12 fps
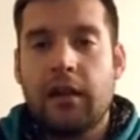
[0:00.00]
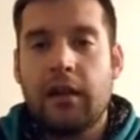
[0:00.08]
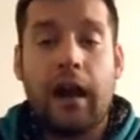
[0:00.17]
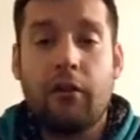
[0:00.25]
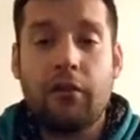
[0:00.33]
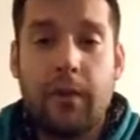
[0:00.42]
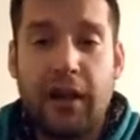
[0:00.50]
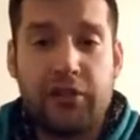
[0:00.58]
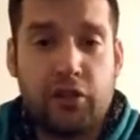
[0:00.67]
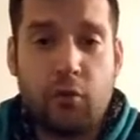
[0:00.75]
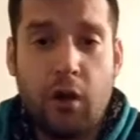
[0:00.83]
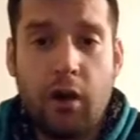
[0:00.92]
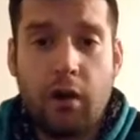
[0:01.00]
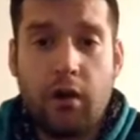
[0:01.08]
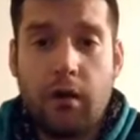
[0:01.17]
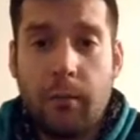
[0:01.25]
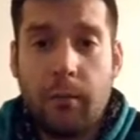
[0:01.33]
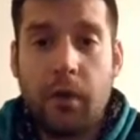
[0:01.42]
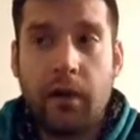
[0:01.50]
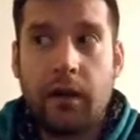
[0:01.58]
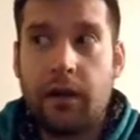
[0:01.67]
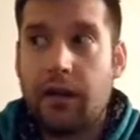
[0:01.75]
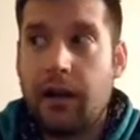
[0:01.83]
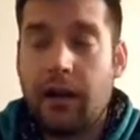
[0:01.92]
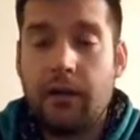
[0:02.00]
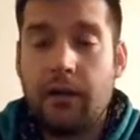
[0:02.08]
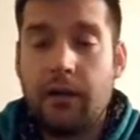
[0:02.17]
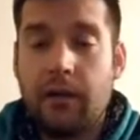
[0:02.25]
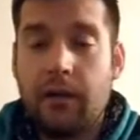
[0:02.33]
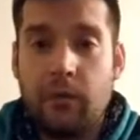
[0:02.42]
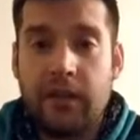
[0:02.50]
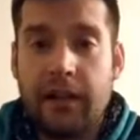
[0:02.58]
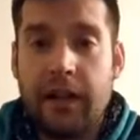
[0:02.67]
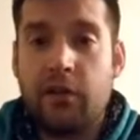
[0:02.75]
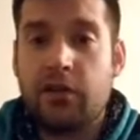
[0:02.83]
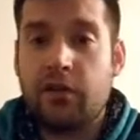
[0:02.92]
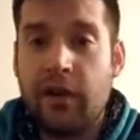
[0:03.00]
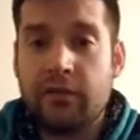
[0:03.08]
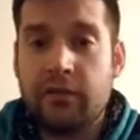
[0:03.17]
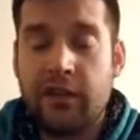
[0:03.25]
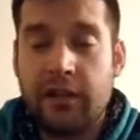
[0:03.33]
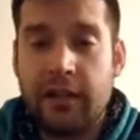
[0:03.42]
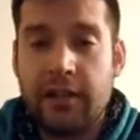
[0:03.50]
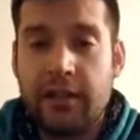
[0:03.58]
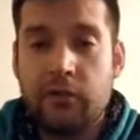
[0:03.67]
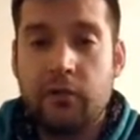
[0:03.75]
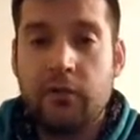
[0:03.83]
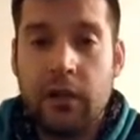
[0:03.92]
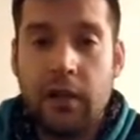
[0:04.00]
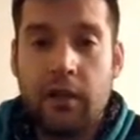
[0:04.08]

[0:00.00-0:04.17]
I don't know about you all, but anyone that I was friends with in high school,